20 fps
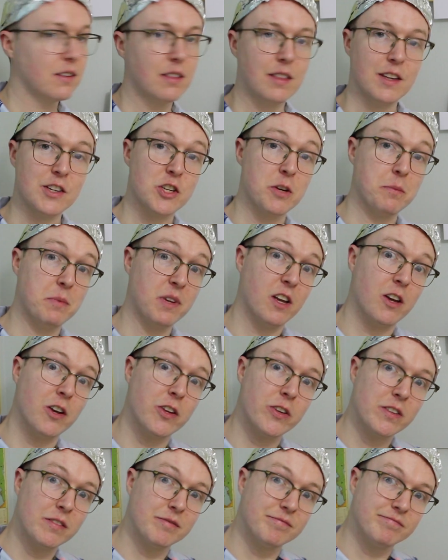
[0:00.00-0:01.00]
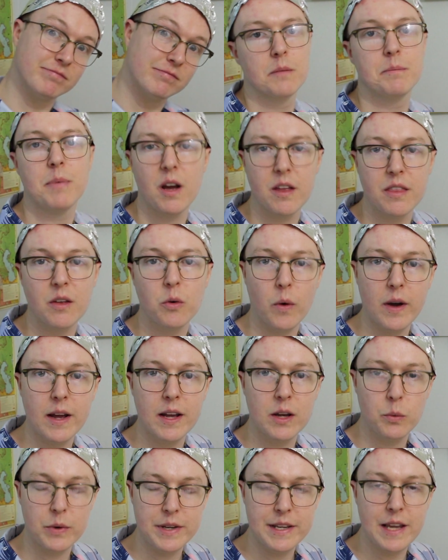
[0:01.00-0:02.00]
This should be good. By the
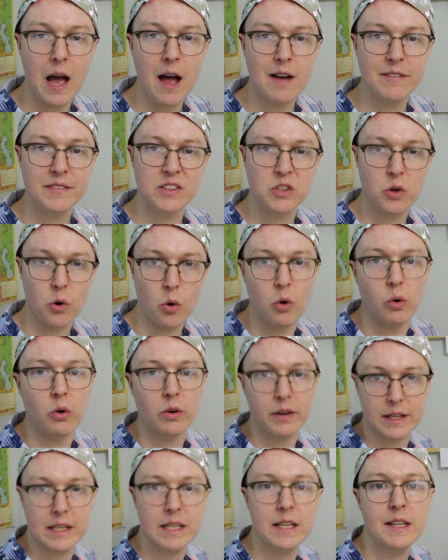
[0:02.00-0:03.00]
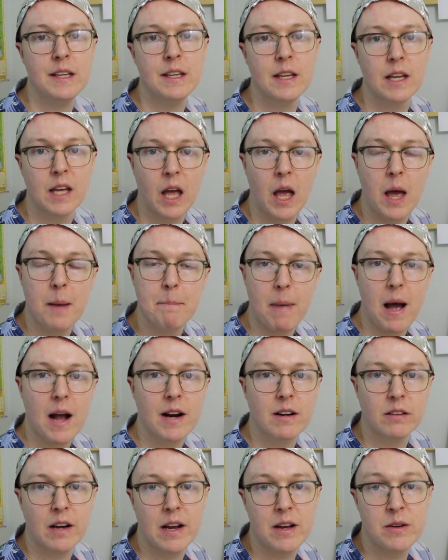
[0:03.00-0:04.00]
way, we have an ORE
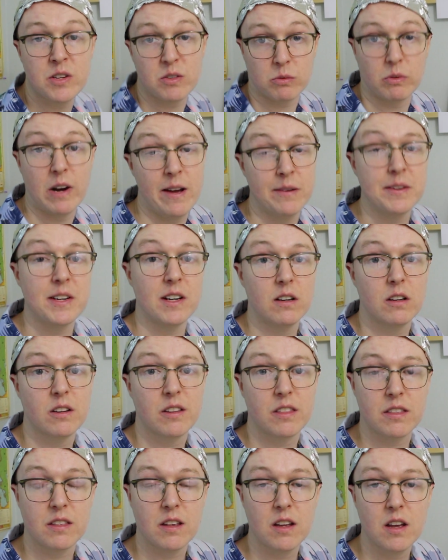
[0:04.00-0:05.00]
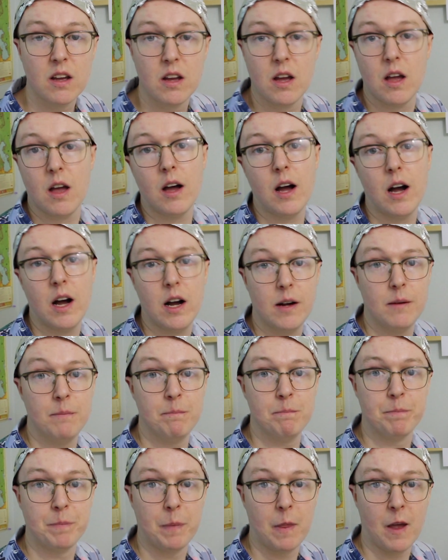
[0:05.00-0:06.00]
background, round Earth.
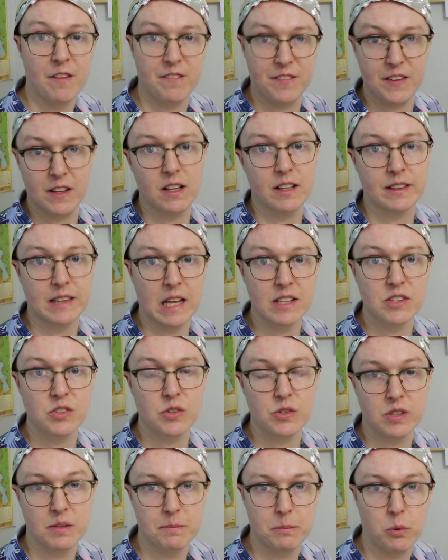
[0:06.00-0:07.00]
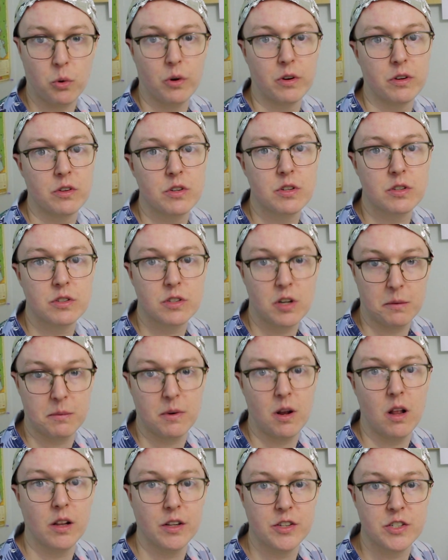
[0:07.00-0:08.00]
I feel like that's just important
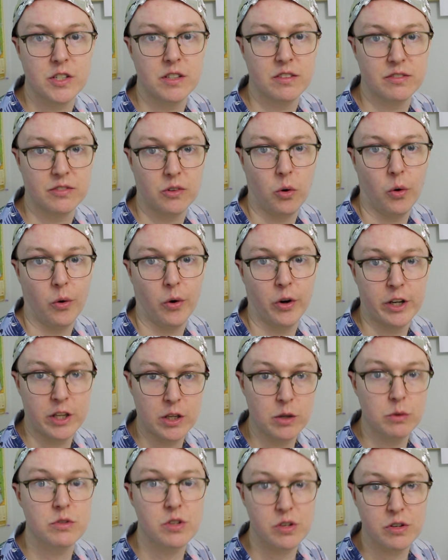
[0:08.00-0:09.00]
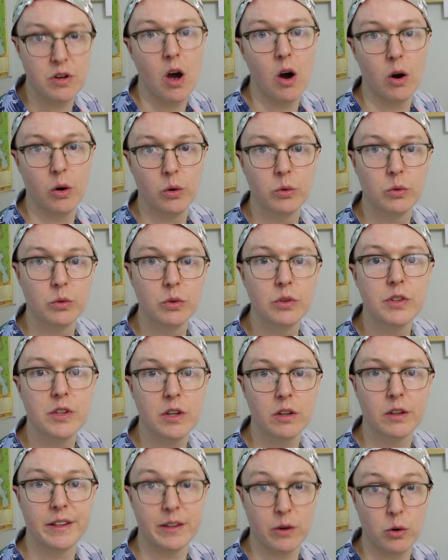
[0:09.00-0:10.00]
terminology for you to know.
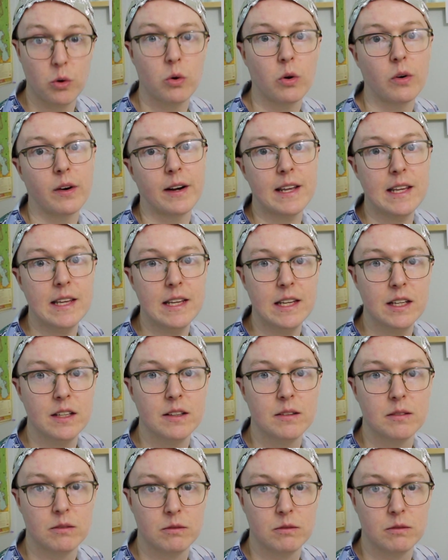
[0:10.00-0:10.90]
You're an ORE.